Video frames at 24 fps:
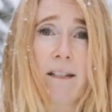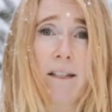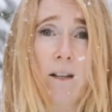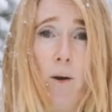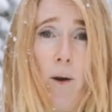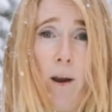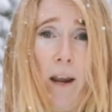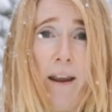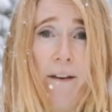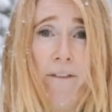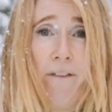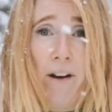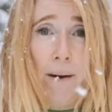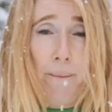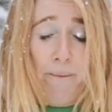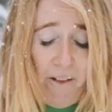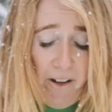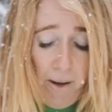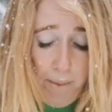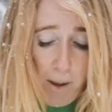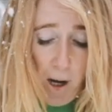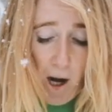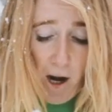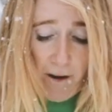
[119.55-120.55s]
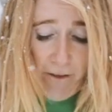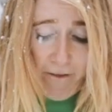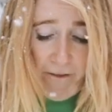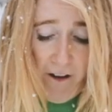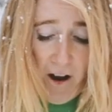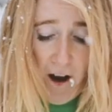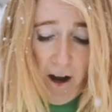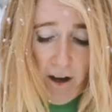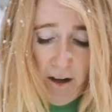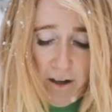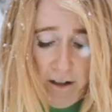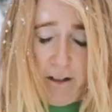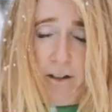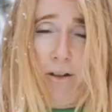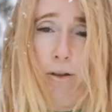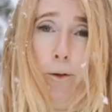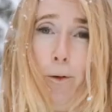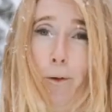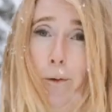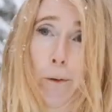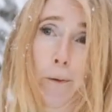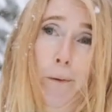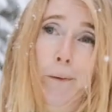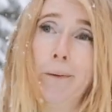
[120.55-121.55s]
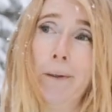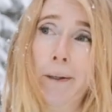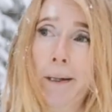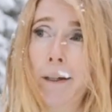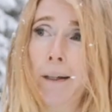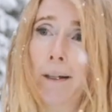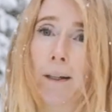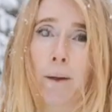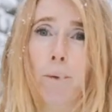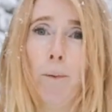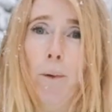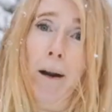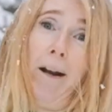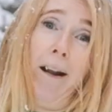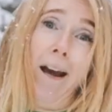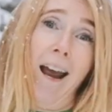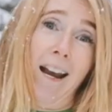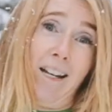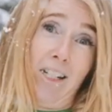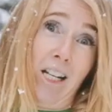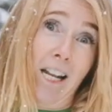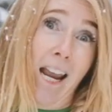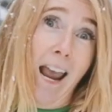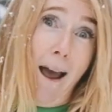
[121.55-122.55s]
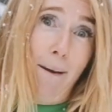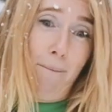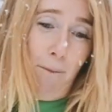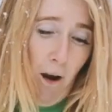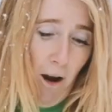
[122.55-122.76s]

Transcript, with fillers: So even if I'm going fast or when I actually am